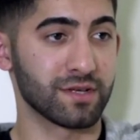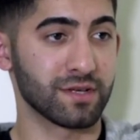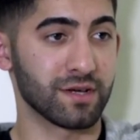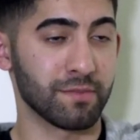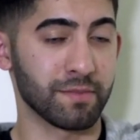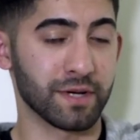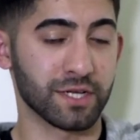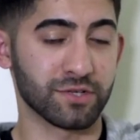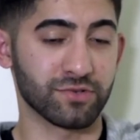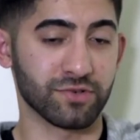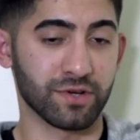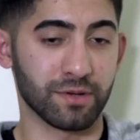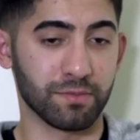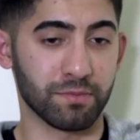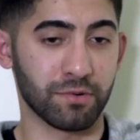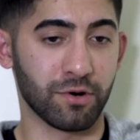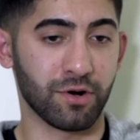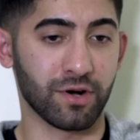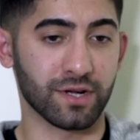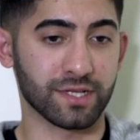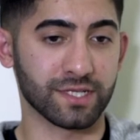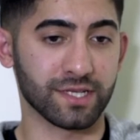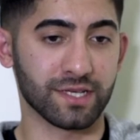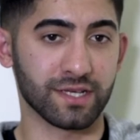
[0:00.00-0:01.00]
I met her at a
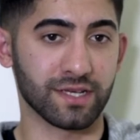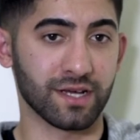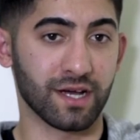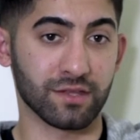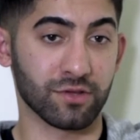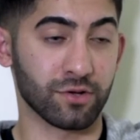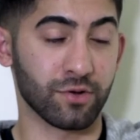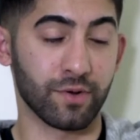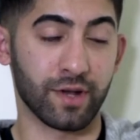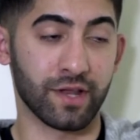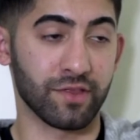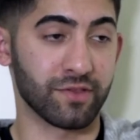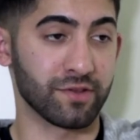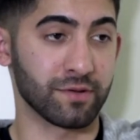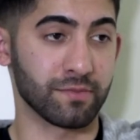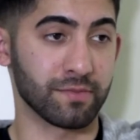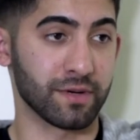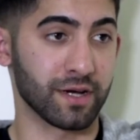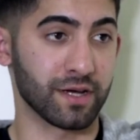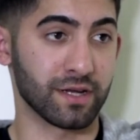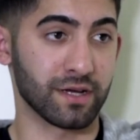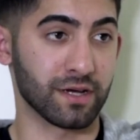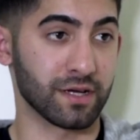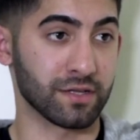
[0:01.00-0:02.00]
party. I don't know anything
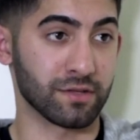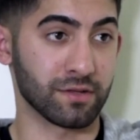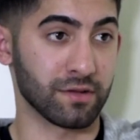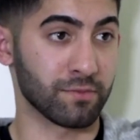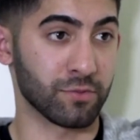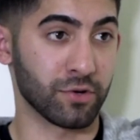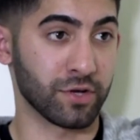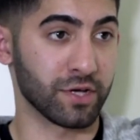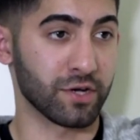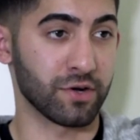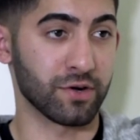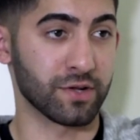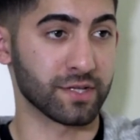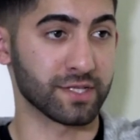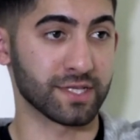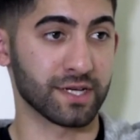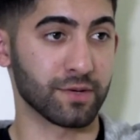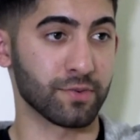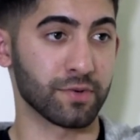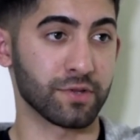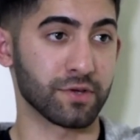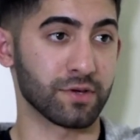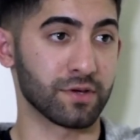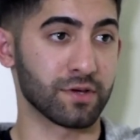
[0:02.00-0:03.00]
about her. I'm not in contact
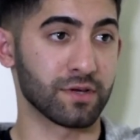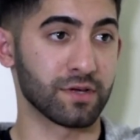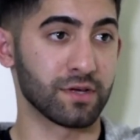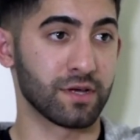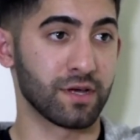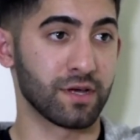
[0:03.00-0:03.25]
with her.